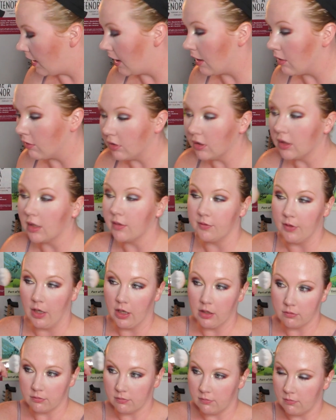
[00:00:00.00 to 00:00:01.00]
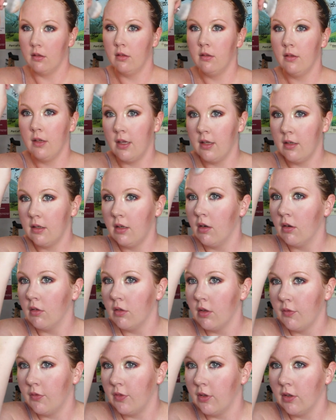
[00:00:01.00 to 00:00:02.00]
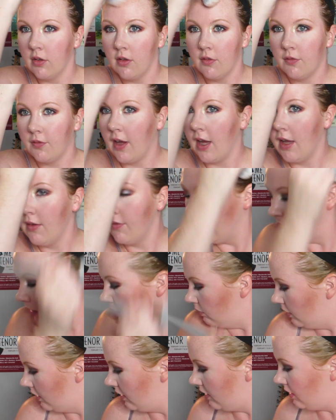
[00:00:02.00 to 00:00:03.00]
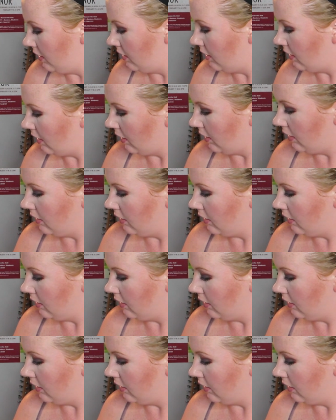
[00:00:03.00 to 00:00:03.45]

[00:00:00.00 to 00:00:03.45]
I don't really give a fuck. And then, you know, you fill in the 5 head with the